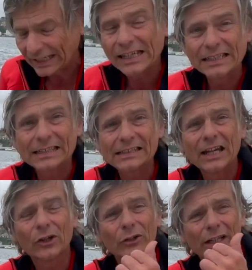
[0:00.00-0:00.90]
is
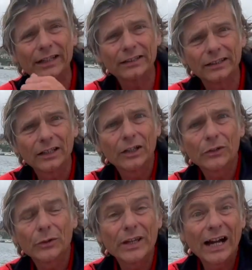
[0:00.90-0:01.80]
connected
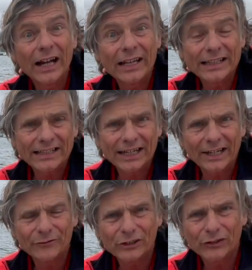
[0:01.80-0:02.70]
to the eye that I
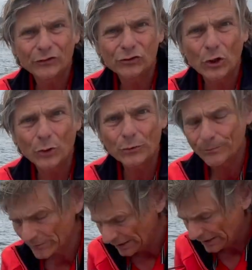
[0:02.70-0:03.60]
have just shown.
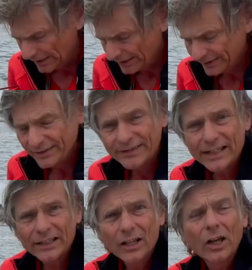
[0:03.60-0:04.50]
This is
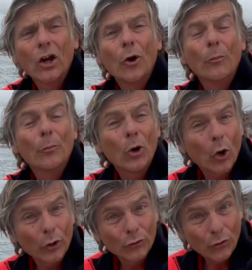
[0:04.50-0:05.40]
then
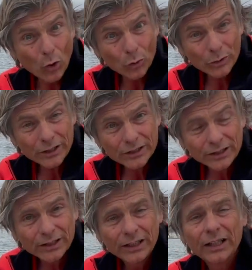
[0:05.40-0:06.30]
going forward
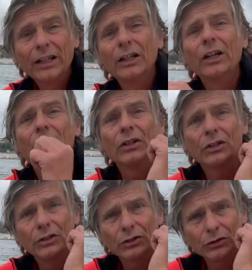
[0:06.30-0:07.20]

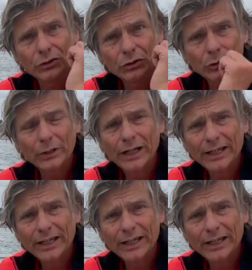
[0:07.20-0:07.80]
to a